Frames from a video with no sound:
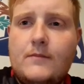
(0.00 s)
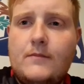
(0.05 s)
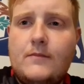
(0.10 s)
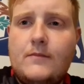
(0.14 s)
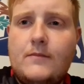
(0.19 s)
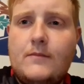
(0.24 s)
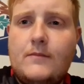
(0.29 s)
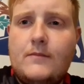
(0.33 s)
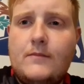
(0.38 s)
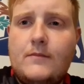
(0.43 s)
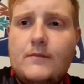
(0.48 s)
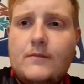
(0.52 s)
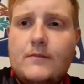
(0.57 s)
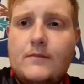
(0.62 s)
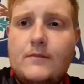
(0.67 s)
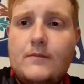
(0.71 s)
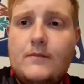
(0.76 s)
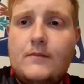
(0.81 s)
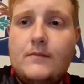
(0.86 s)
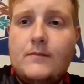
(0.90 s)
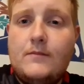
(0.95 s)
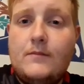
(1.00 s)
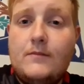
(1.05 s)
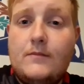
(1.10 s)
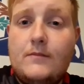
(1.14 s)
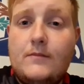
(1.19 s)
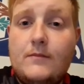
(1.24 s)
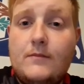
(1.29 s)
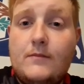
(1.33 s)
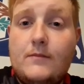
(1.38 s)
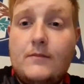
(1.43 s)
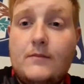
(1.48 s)

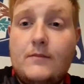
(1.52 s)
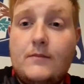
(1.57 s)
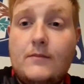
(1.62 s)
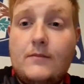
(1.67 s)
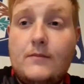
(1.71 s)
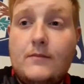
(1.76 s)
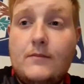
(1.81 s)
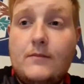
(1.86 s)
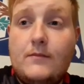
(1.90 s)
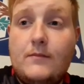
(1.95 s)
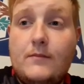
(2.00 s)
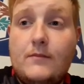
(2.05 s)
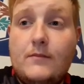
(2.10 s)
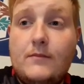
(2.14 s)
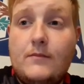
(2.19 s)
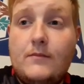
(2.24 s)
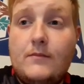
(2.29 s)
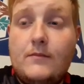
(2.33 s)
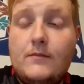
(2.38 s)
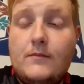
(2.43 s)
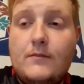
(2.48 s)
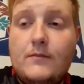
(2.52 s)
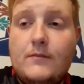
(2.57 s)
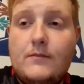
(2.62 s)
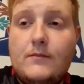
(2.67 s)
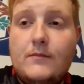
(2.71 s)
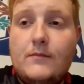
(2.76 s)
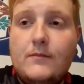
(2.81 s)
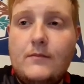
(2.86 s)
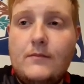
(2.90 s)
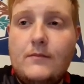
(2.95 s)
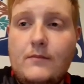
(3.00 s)

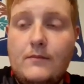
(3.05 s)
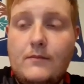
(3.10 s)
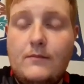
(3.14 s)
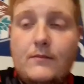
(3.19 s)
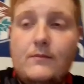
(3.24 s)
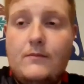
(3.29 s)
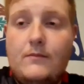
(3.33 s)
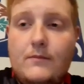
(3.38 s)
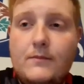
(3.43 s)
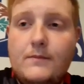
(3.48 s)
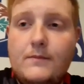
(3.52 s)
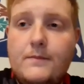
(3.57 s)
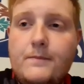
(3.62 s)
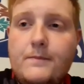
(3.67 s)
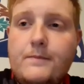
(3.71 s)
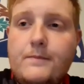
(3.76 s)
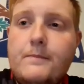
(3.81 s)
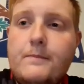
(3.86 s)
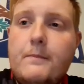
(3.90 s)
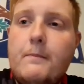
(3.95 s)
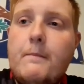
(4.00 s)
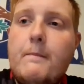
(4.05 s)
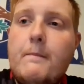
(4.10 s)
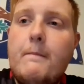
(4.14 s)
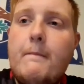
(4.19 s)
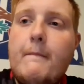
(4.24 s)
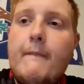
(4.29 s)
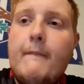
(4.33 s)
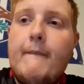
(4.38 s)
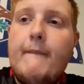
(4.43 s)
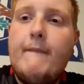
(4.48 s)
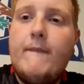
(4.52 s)

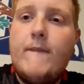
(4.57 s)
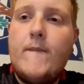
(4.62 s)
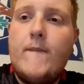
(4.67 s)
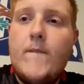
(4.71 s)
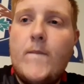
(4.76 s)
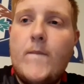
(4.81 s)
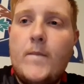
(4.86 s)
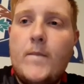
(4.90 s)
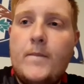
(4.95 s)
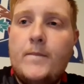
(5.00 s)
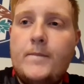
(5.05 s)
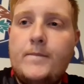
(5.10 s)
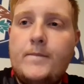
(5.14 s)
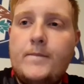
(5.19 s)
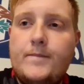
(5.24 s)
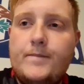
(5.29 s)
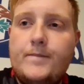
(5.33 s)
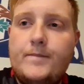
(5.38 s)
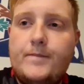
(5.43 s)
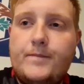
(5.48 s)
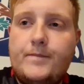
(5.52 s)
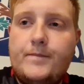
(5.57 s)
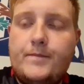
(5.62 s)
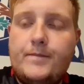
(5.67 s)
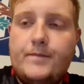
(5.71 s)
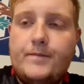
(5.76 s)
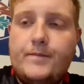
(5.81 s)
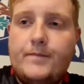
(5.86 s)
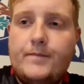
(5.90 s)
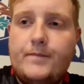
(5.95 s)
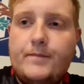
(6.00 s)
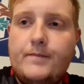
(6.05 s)

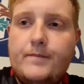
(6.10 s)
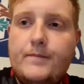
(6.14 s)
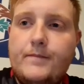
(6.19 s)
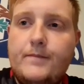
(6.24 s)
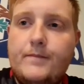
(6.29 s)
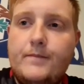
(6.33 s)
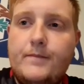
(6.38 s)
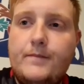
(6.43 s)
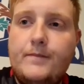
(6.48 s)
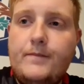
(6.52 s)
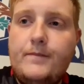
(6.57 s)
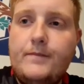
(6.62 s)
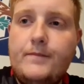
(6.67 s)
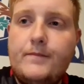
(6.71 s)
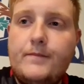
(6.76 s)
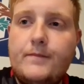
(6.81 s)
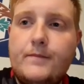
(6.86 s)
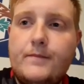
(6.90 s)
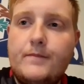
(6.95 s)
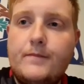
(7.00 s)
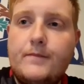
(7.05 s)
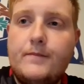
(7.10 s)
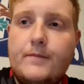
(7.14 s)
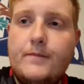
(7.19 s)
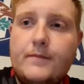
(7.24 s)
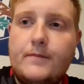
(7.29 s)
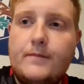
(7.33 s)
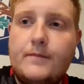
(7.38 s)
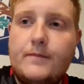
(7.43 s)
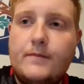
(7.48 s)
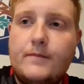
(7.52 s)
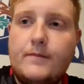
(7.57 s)

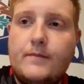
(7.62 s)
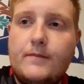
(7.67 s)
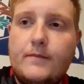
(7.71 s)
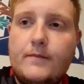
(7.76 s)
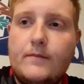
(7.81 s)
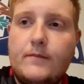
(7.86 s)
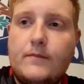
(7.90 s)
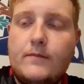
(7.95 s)
(not speaking)